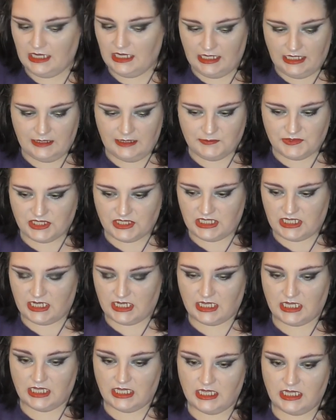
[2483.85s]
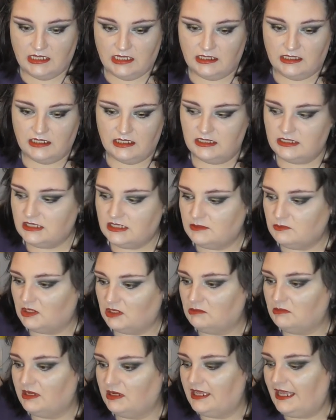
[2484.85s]
Lipstick is one
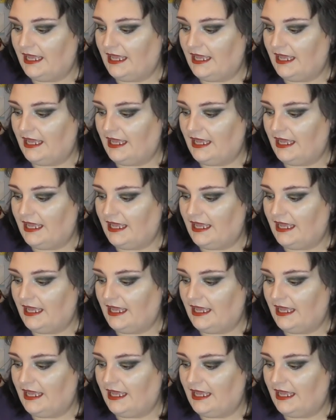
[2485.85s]
of my